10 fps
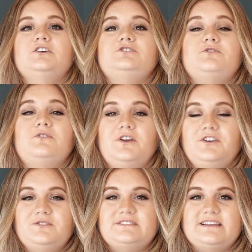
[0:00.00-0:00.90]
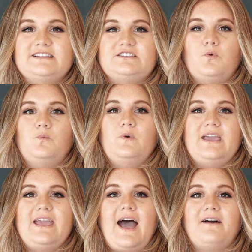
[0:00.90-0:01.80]
So the good news is
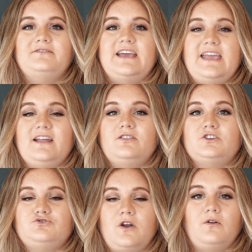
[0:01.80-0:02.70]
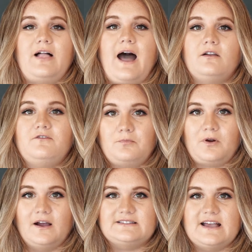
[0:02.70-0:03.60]
we have taken the struggle out of the
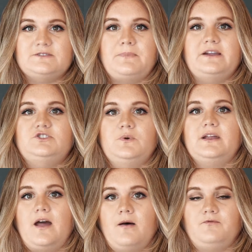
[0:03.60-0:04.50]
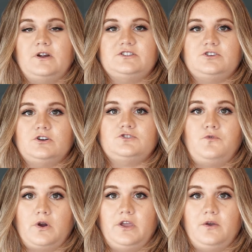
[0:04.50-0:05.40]
process by doing an upfront search
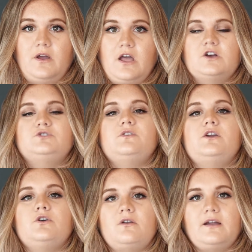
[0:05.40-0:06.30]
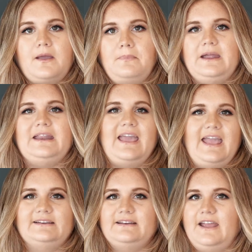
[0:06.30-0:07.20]
for you so that you're not competing
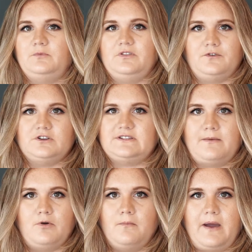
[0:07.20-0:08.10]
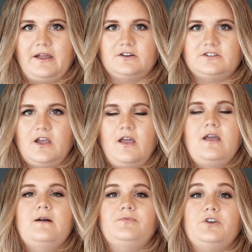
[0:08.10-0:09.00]
hand in hand with first-time home buyers.
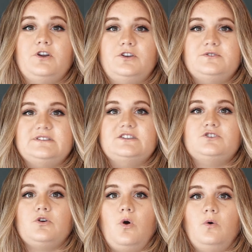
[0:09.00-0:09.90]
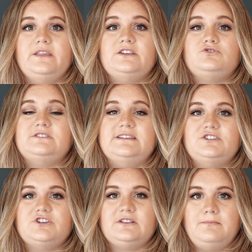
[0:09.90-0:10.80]
The good news is you're only
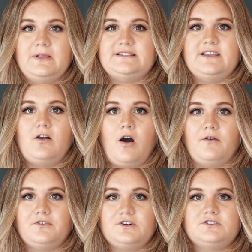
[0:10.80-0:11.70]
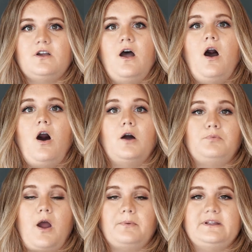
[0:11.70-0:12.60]
strategically placing offers
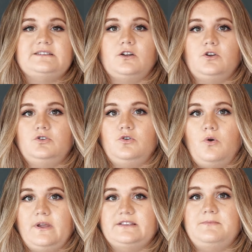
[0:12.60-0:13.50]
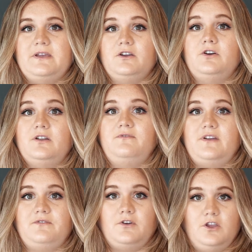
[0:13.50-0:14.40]
on properties that are going to be a good
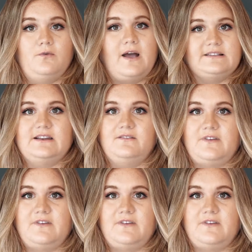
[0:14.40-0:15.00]
fit for you as an